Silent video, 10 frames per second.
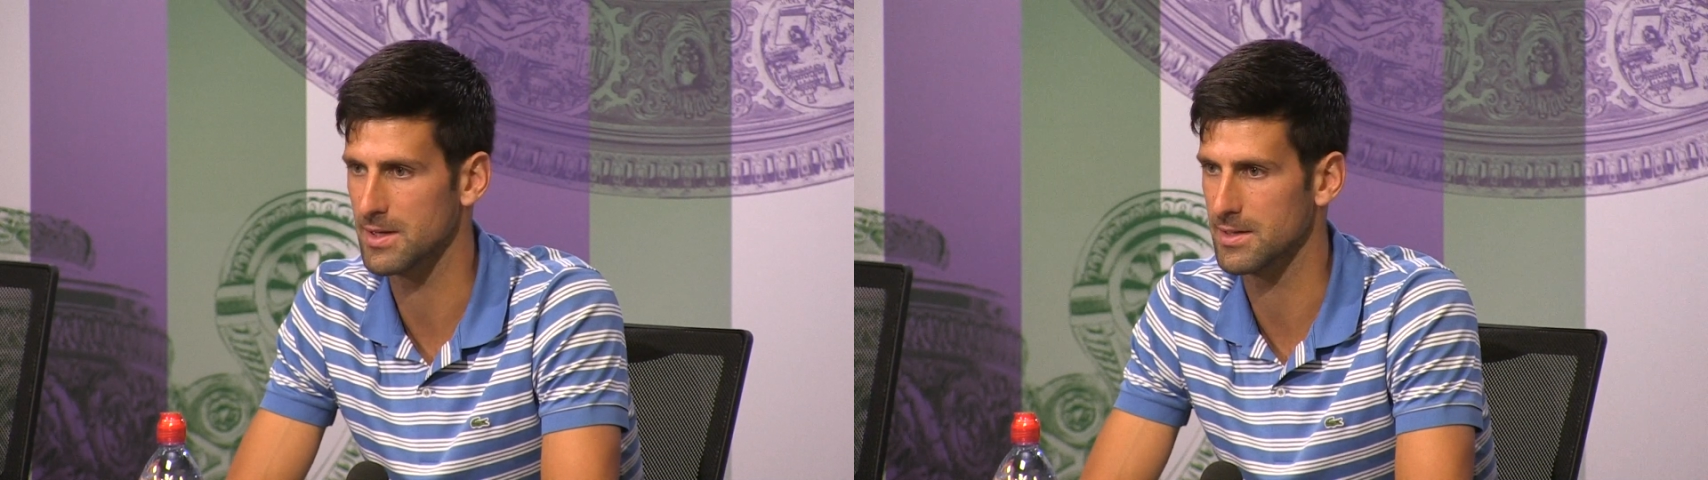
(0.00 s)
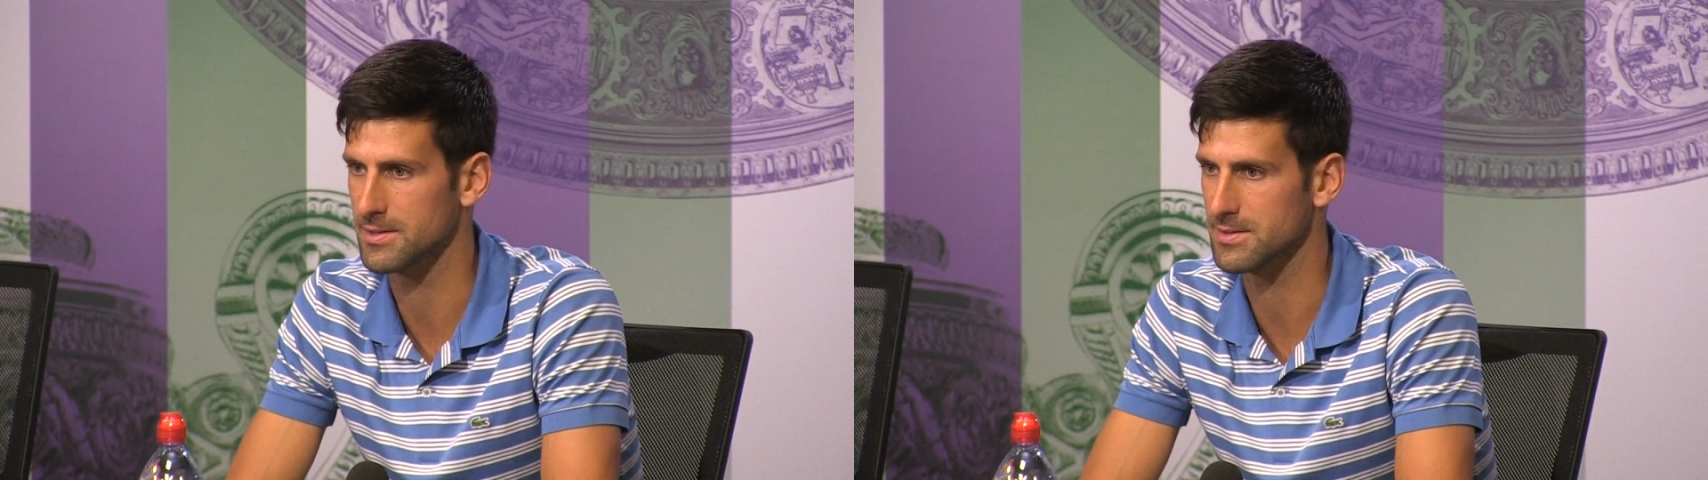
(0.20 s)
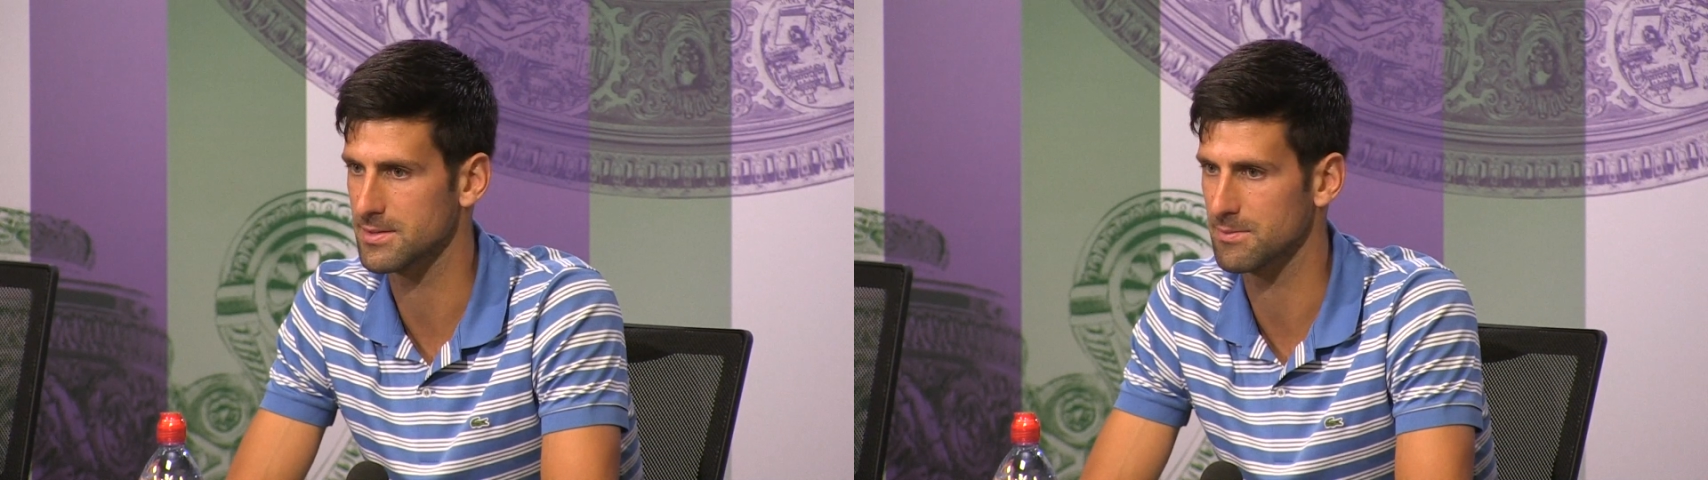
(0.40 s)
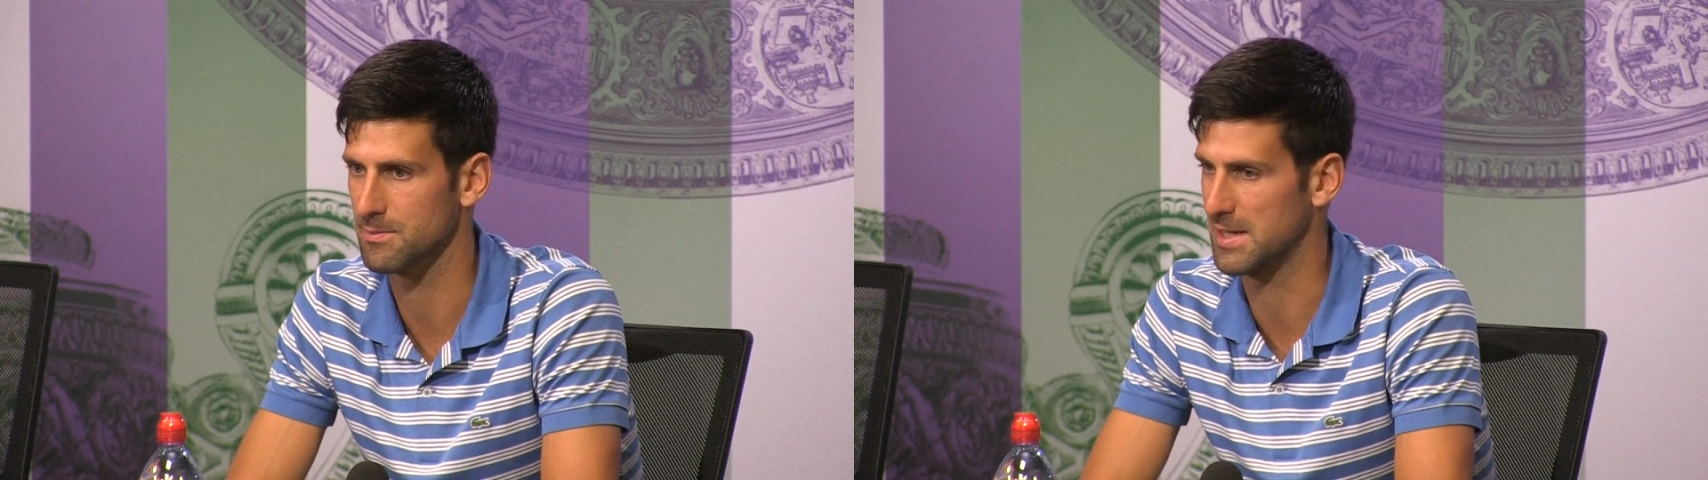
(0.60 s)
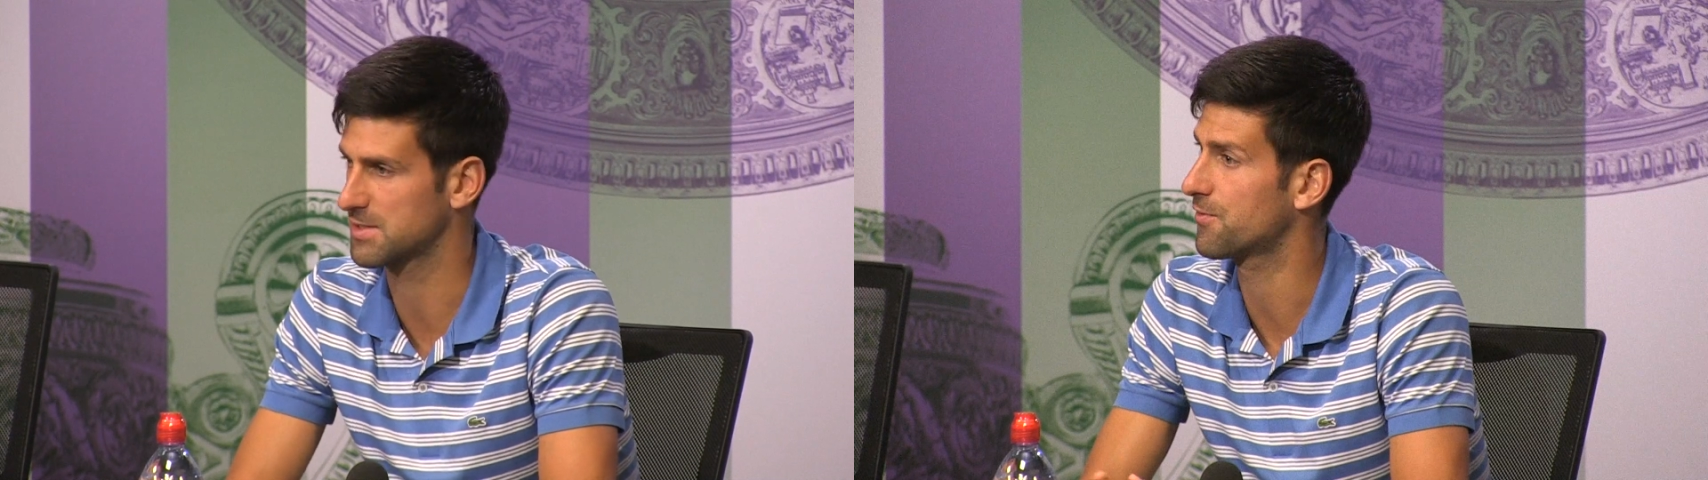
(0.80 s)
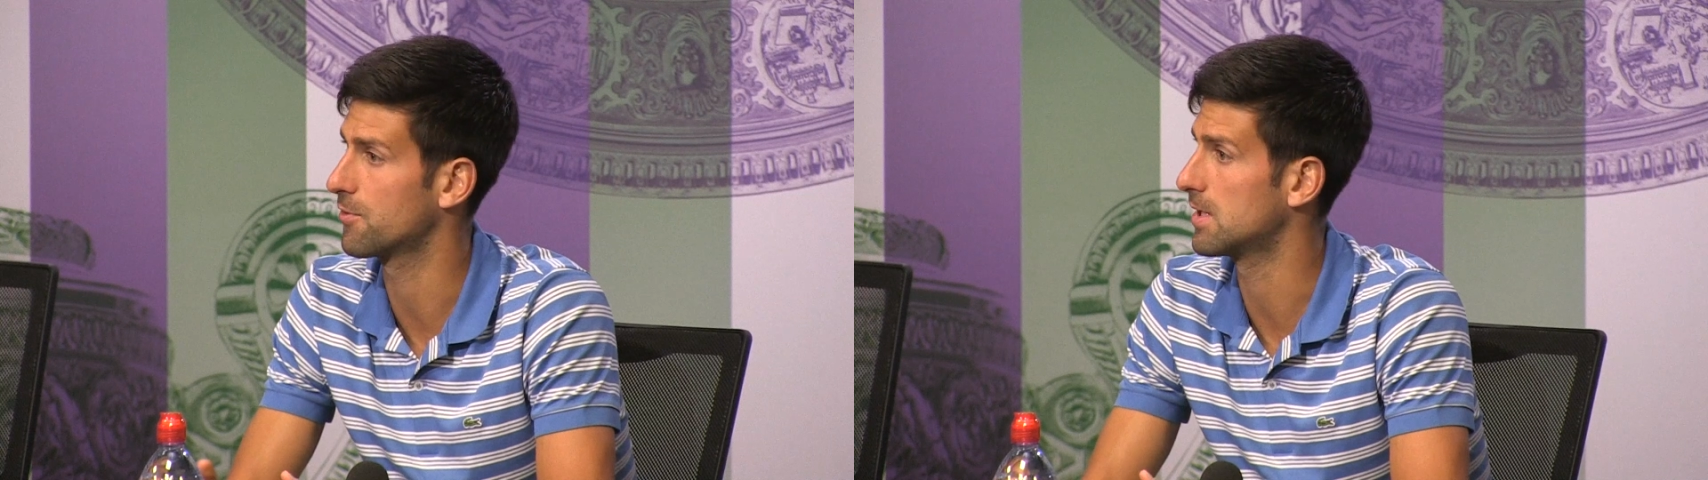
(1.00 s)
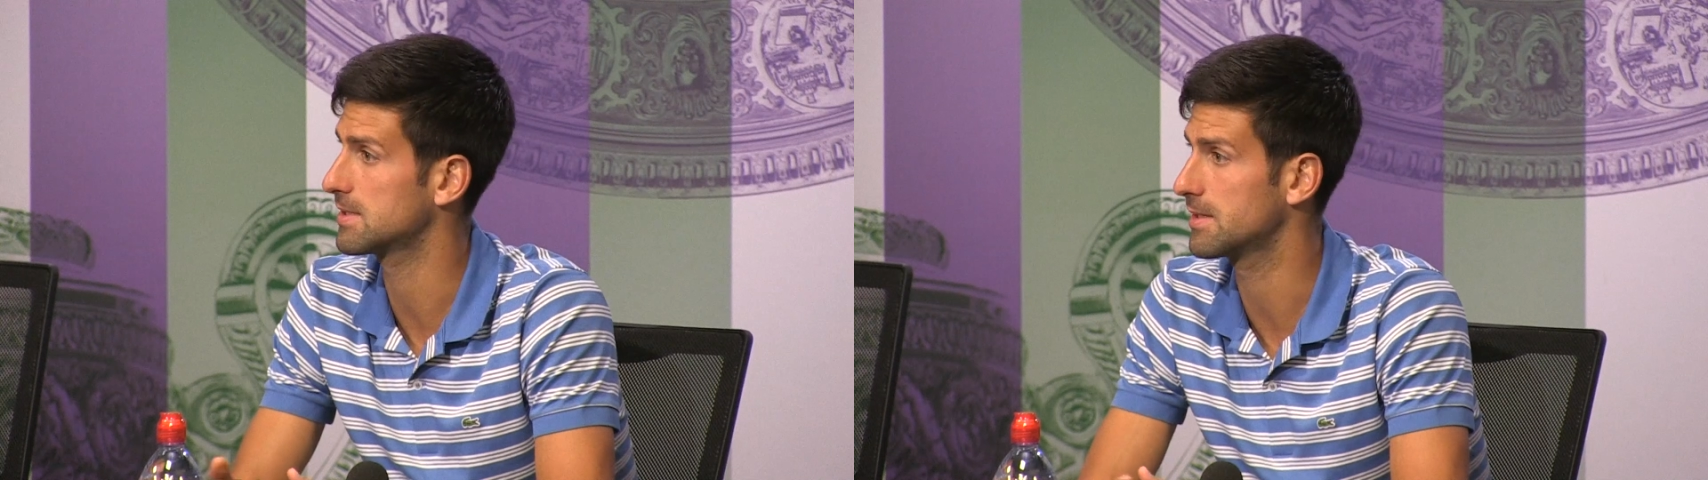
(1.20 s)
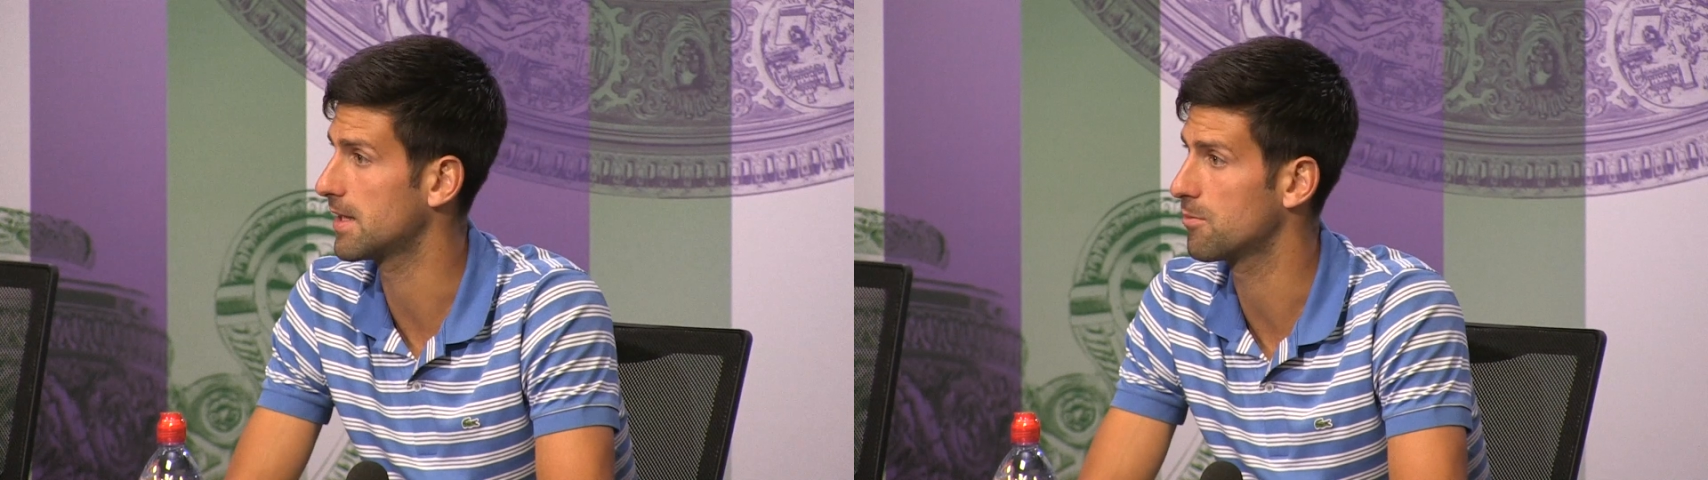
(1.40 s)
is best for
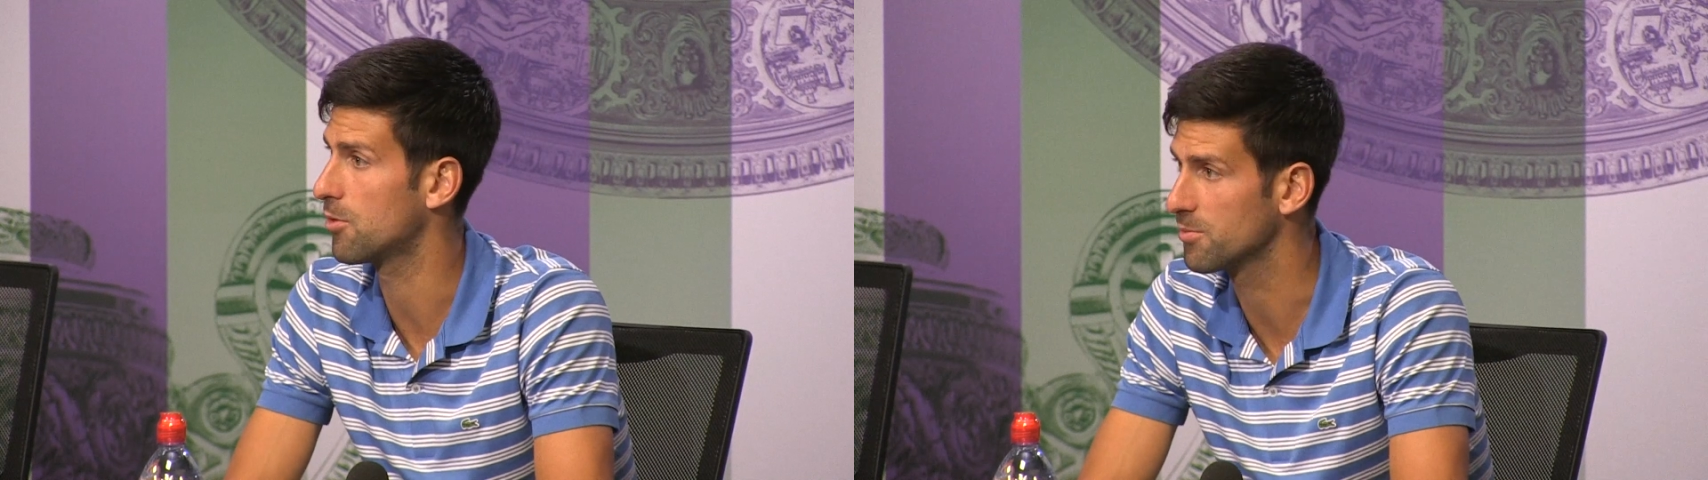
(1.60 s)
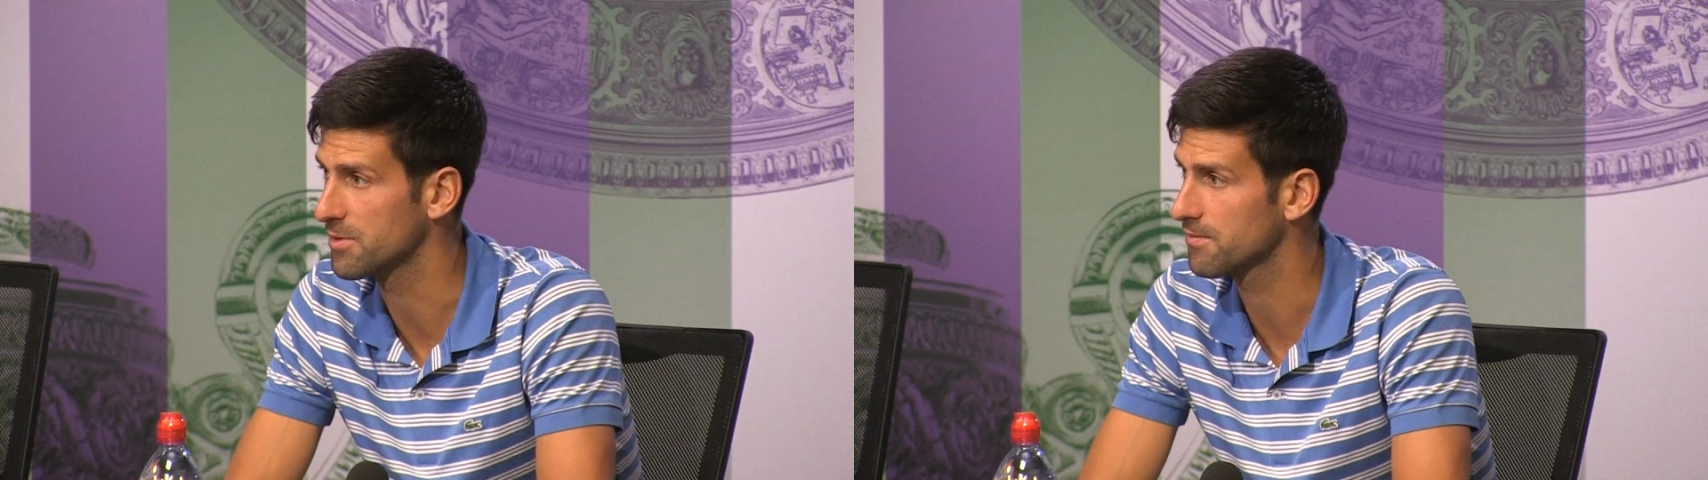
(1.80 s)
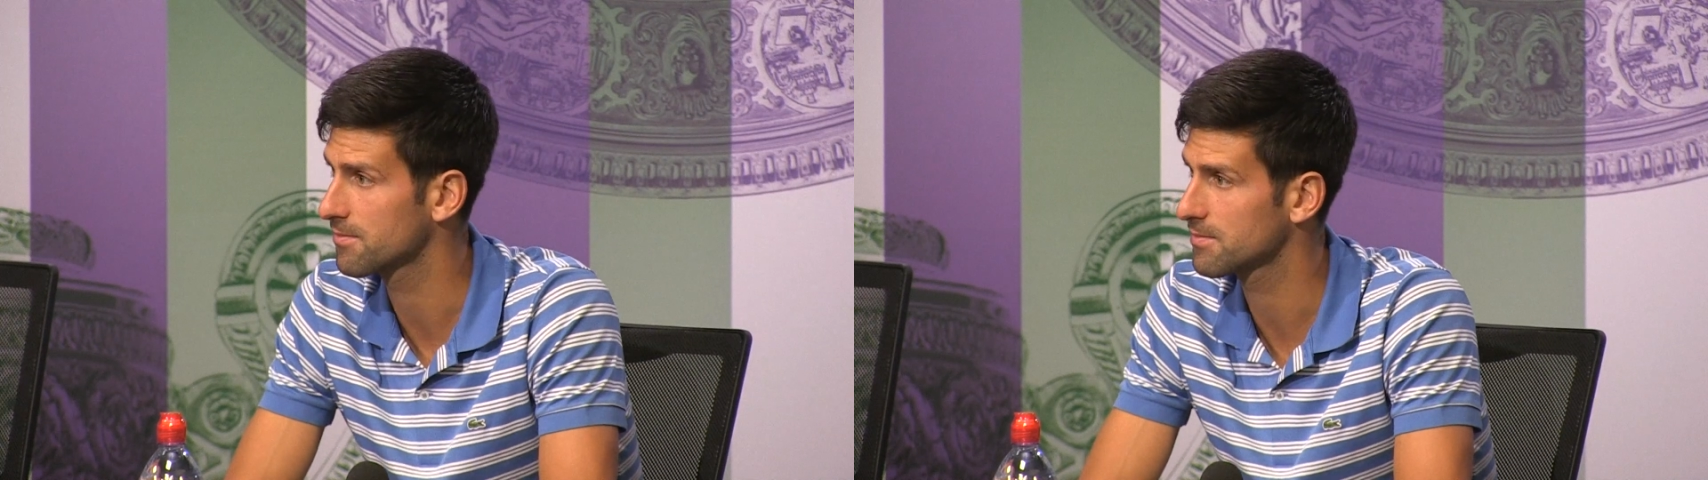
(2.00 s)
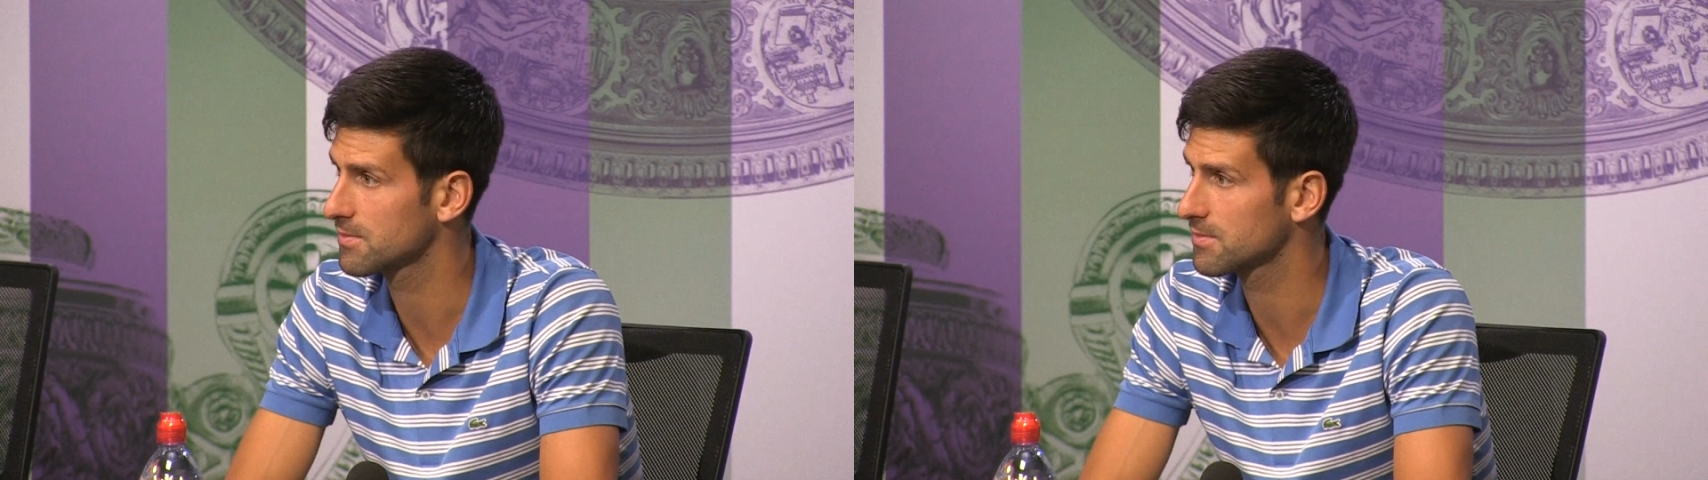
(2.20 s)
us at that moment